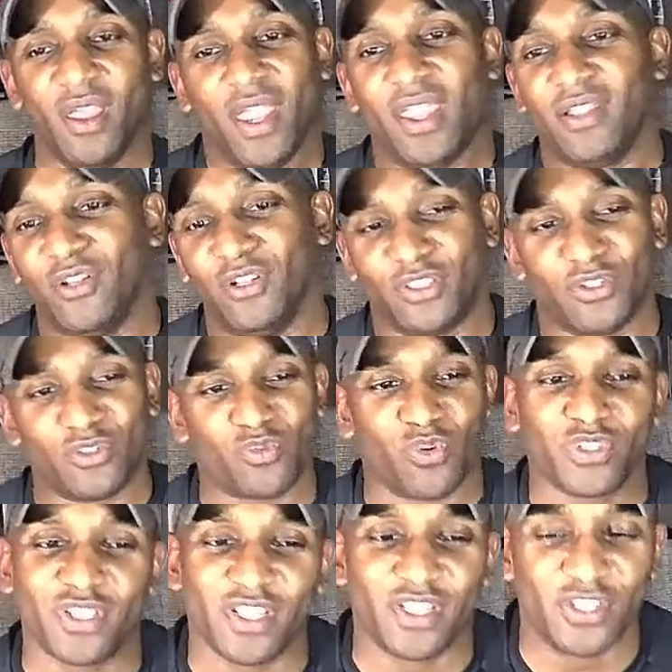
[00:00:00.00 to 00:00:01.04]
Hey, look, there's
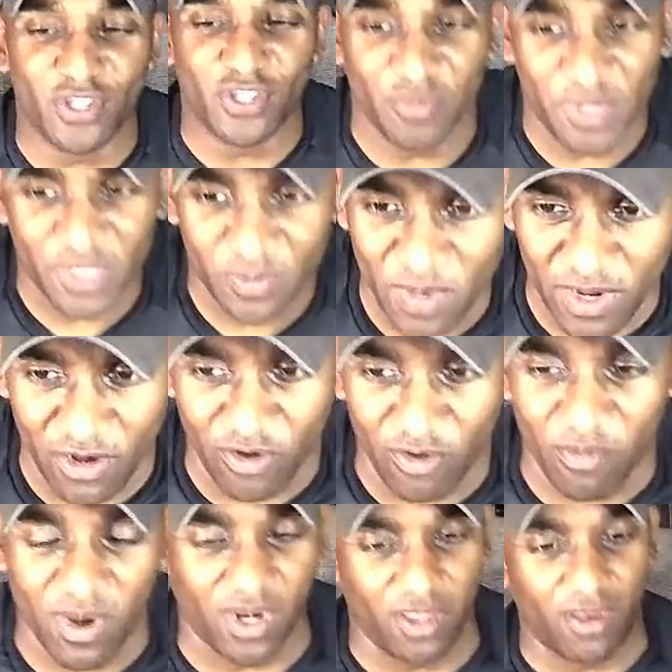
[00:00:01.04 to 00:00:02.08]
worse things you could be spending
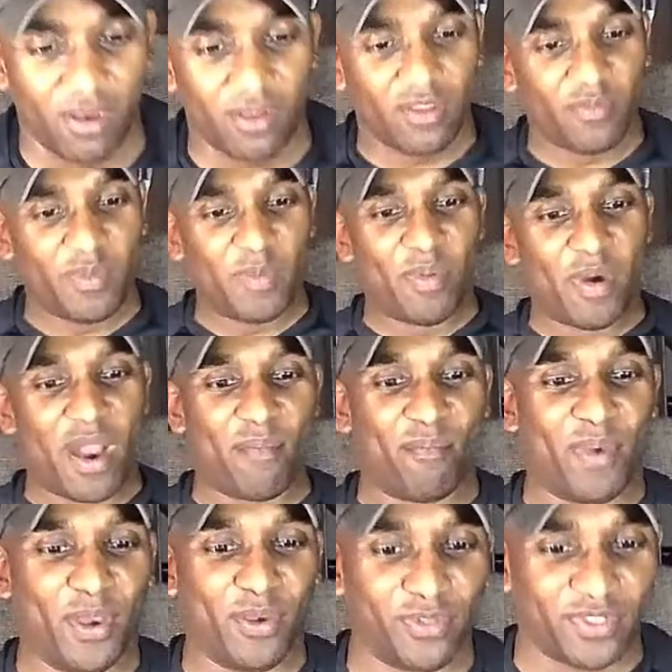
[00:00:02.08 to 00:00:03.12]
your money on. You could be
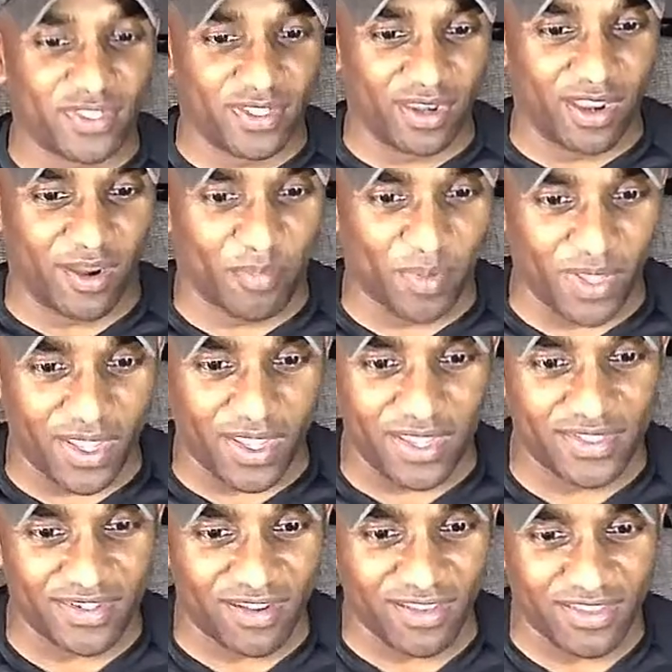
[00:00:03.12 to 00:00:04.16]
buying boats and
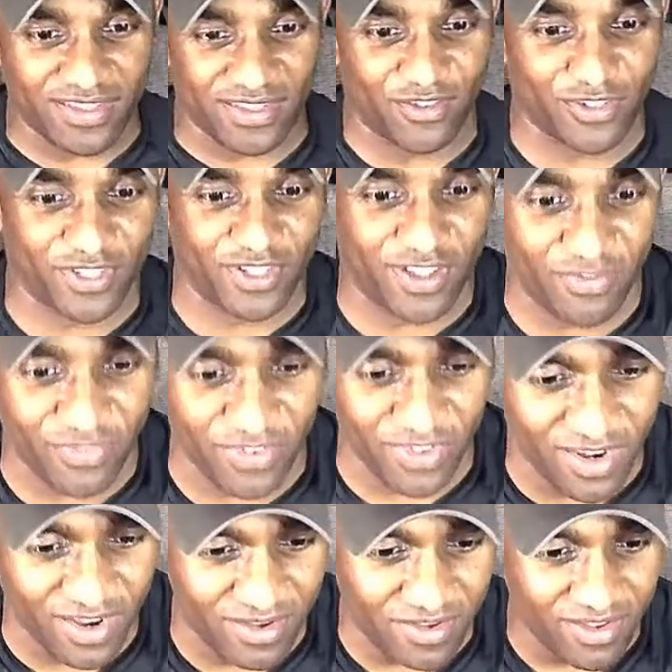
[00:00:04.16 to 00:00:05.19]
airplanes and all this other stuff,
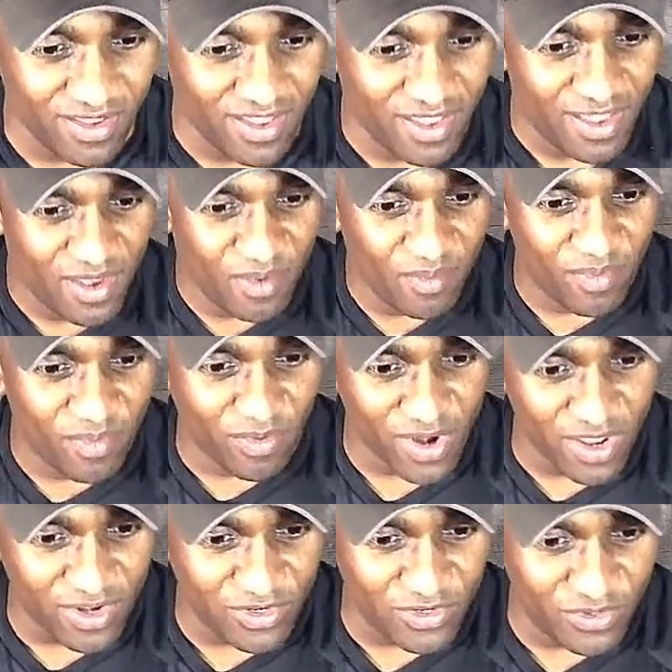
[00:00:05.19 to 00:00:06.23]
you know. But
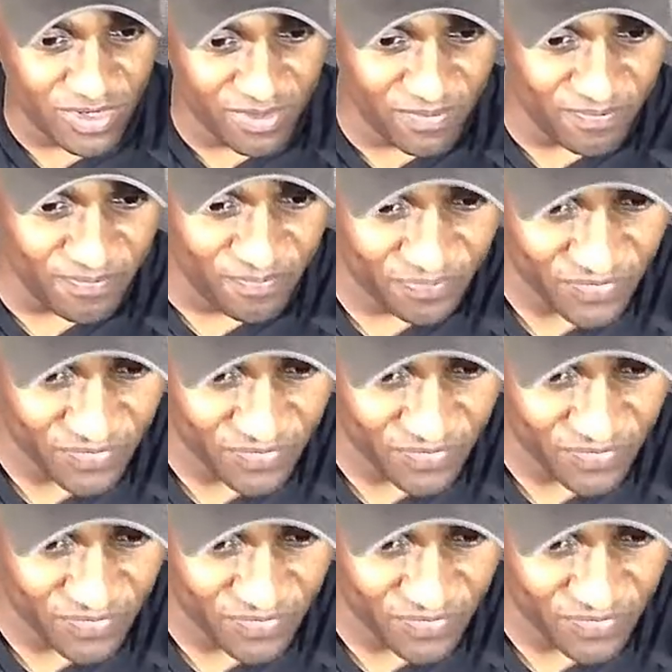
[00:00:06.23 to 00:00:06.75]
we're not doing it.